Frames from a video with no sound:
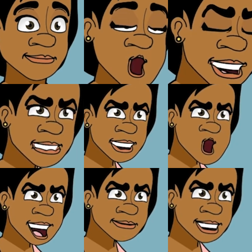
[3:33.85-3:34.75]
You
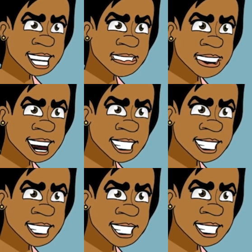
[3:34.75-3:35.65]
even look a bit fat.
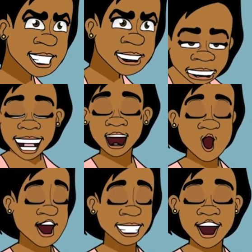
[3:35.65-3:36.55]
Very
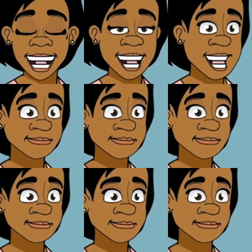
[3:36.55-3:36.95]
unusual.